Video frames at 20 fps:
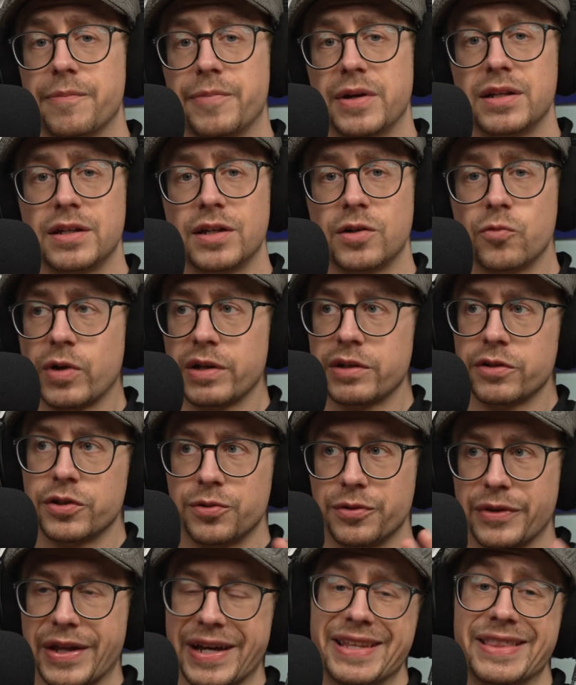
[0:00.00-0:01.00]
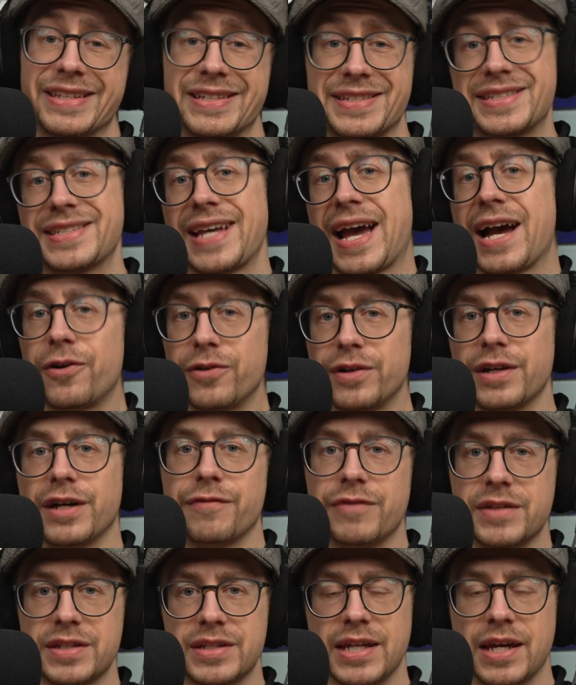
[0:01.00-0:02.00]
opinion, whether you like the sound
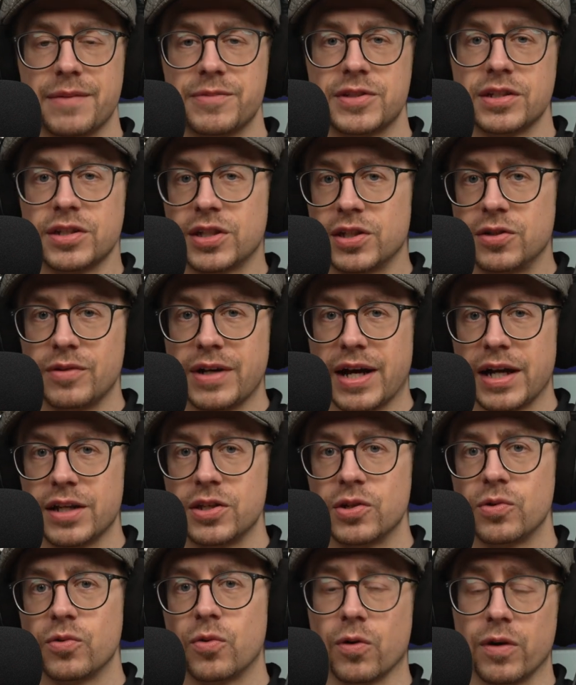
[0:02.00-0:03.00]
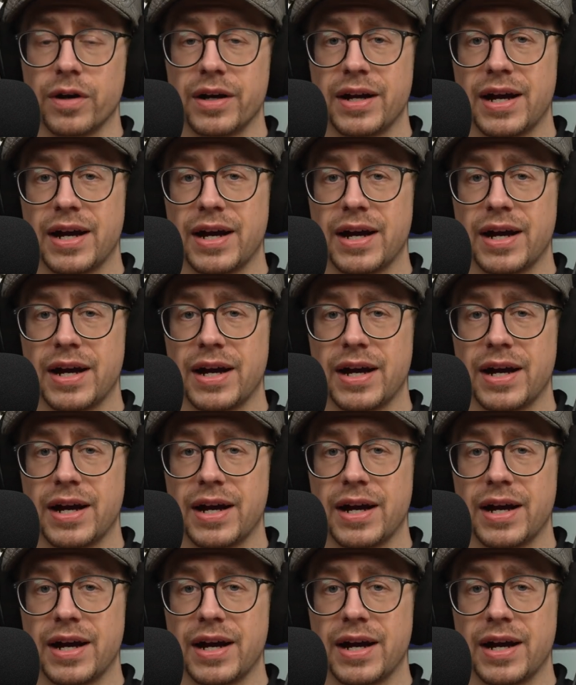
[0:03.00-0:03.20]
of the Samson Q9U or